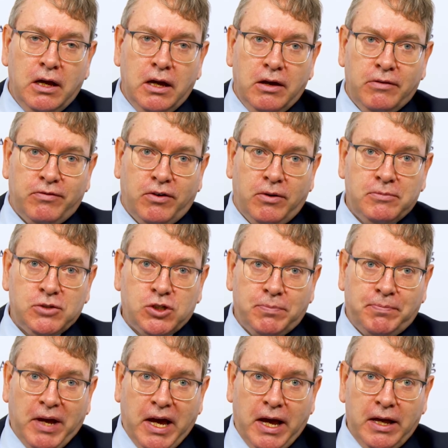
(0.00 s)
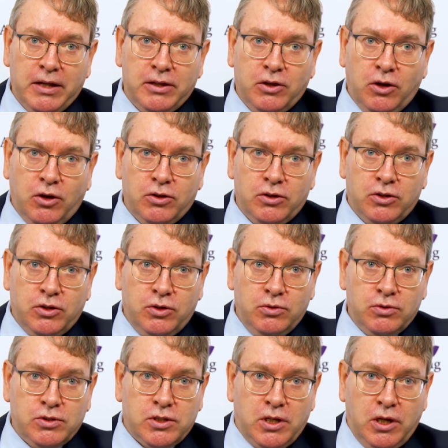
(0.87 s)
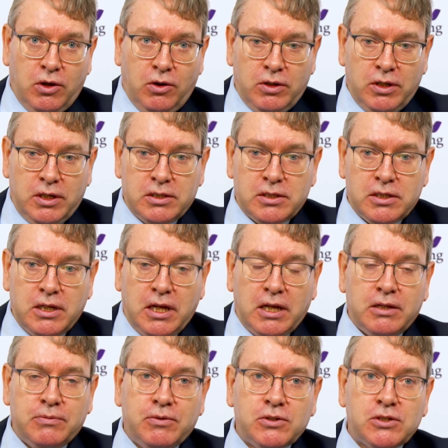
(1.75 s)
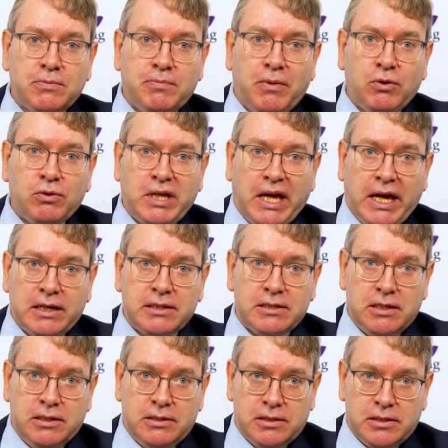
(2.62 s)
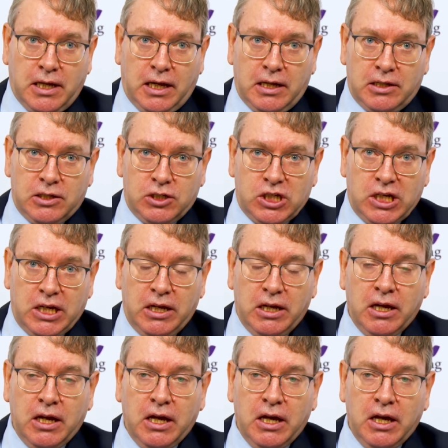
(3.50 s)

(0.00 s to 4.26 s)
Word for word: uh, from Japan on Tuesday on this, and that was about the exit strategy.